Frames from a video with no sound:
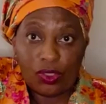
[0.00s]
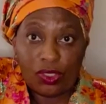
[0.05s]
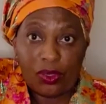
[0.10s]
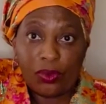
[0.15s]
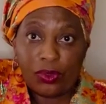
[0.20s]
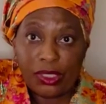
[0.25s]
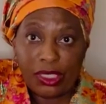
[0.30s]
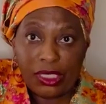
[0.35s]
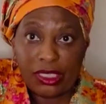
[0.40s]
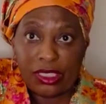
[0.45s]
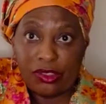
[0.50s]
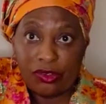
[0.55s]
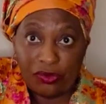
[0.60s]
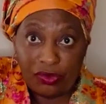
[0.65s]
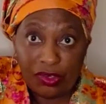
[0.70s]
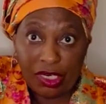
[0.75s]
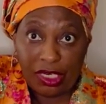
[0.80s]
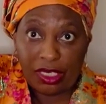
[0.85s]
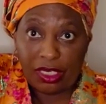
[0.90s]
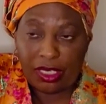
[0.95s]
loaded
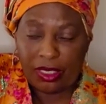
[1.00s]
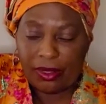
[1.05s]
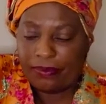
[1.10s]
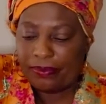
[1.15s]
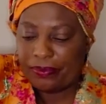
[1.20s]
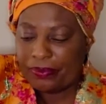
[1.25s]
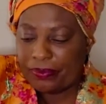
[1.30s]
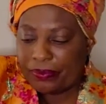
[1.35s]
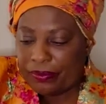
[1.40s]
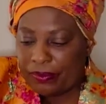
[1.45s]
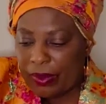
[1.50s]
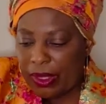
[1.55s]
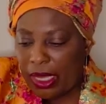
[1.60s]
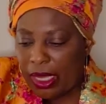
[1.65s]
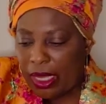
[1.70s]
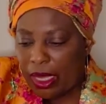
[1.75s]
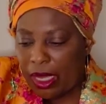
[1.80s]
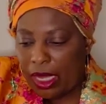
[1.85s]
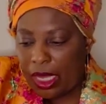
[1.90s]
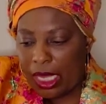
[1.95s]
drink.
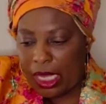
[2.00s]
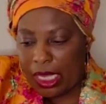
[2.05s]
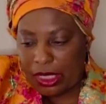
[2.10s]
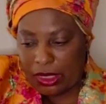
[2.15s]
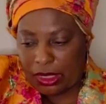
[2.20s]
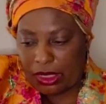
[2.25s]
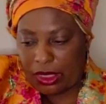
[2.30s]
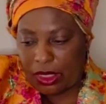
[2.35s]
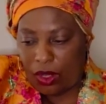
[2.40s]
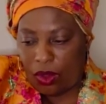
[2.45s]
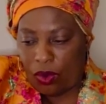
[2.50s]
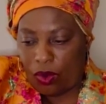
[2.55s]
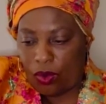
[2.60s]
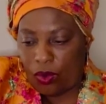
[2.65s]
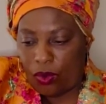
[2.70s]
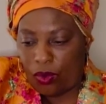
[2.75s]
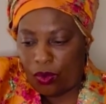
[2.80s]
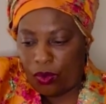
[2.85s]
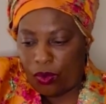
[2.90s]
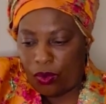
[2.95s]

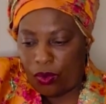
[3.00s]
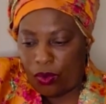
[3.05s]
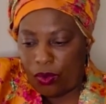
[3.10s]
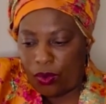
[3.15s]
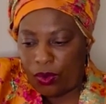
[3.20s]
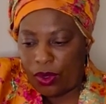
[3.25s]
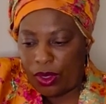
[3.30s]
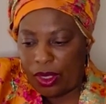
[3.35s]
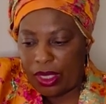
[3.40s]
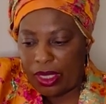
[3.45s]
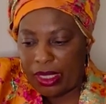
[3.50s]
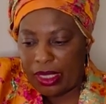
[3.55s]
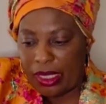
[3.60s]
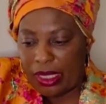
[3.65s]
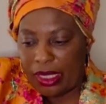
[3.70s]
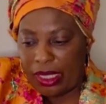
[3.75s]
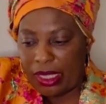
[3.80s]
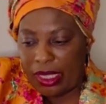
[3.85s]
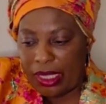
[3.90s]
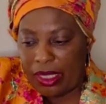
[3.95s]
So
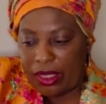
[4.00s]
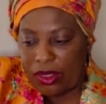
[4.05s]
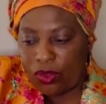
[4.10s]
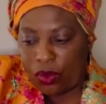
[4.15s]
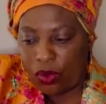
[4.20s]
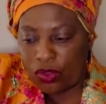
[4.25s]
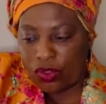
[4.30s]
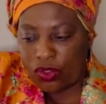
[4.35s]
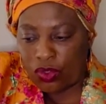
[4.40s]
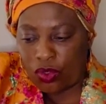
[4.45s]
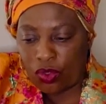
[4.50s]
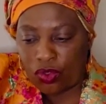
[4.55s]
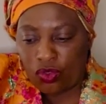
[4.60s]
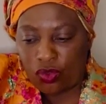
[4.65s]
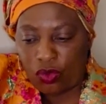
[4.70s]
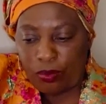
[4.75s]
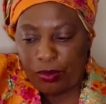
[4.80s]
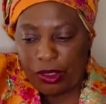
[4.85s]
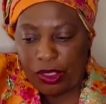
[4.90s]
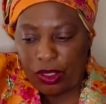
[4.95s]
those
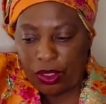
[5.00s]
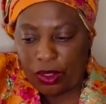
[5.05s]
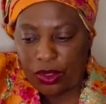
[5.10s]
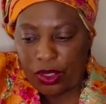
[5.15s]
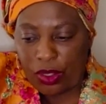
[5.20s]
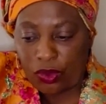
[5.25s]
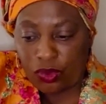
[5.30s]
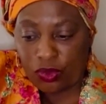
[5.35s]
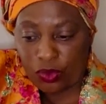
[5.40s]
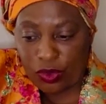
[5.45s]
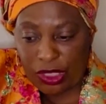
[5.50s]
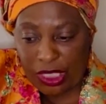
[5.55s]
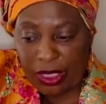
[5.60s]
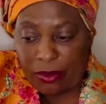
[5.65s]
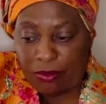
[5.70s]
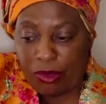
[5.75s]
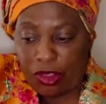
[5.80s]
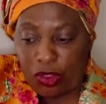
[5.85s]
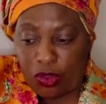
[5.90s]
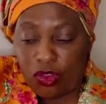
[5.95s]
will
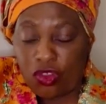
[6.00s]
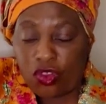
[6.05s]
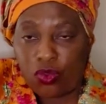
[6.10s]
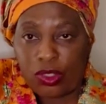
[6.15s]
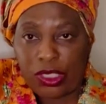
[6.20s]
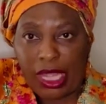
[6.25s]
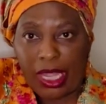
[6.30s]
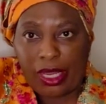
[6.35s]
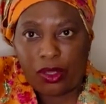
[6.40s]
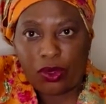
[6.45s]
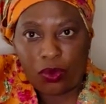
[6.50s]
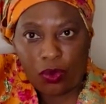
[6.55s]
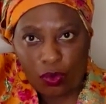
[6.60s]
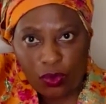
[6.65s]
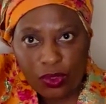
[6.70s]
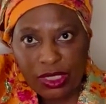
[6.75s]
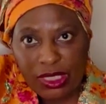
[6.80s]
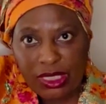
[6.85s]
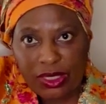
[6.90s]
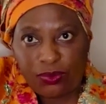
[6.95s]
then be used to
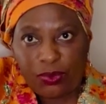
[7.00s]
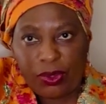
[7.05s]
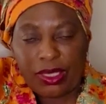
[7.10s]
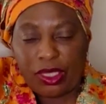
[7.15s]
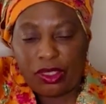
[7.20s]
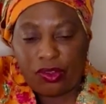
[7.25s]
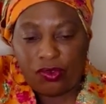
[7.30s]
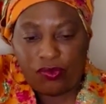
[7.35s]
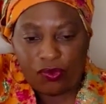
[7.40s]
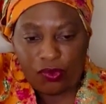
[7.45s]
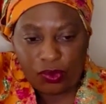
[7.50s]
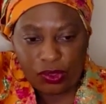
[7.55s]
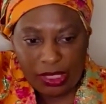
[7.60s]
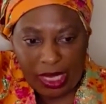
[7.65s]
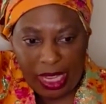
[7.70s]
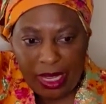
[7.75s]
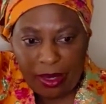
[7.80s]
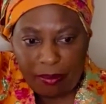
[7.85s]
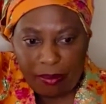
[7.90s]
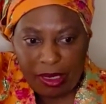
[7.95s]
diagnose whether you've got
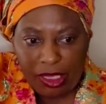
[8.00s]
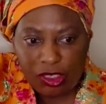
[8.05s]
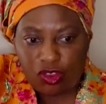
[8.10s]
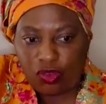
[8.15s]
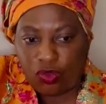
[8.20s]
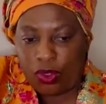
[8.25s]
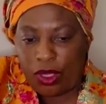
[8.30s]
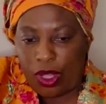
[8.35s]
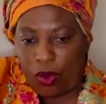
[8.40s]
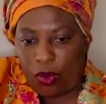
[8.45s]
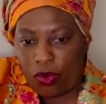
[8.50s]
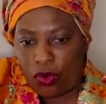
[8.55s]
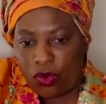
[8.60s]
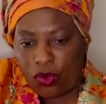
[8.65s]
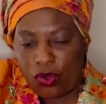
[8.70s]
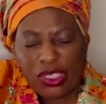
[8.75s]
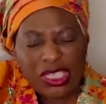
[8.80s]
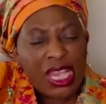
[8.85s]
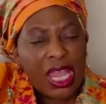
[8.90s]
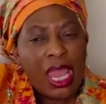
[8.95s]
high blood sugar or
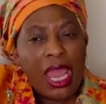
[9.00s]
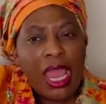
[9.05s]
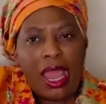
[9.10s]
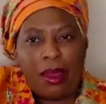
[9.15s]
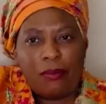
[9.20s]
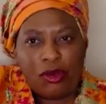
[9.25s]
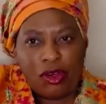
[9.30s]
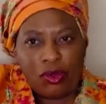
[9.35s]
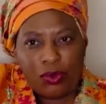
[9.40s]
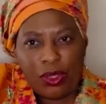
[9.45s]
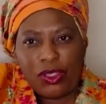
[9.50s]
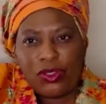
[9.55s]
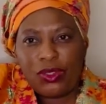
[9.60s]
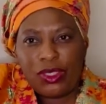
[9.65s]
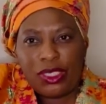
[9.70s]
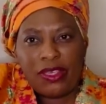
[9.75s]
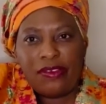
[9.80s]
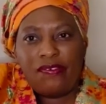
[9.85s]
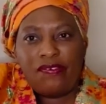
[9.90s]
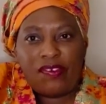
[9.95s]
not. I'm not going to
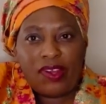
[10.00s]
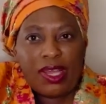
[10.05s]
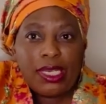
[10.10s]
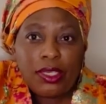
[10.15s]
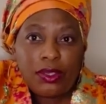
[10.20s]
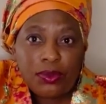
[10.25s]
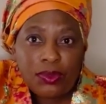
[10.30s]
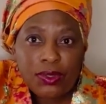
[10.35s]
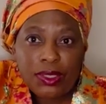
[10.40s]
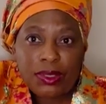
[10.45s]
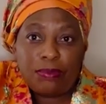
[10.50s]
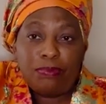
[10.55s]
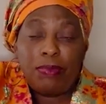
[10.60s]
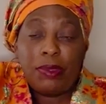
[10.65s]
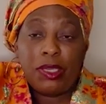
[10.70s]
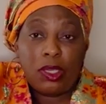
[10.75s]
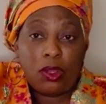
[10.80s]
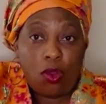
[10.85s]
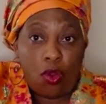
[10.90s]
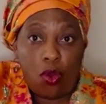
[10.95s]
give values
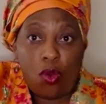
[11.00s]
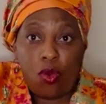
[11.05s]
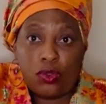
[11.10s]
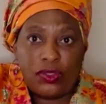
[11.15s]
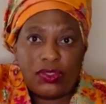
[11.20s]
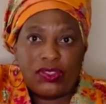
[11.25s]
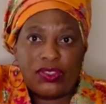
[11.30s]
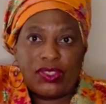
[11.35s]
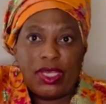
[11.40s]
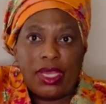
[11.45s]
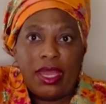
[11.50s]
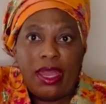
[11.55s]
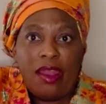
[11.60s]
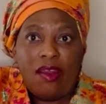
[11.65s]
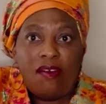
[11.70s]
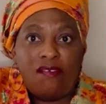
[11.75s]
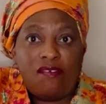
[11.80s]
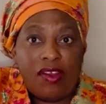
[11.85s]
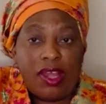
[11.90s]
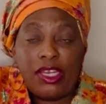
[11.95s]
because
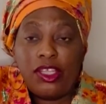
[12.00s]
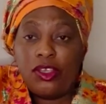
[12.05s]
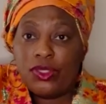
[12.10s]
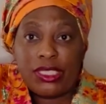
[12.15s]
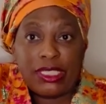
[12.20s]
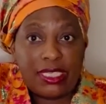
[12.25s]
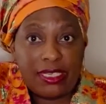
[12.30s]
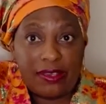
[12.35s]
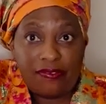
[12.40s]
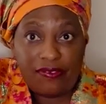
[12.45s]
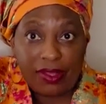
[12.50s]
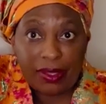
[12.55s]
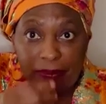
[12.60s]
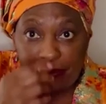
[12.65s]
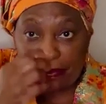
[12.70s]
values differ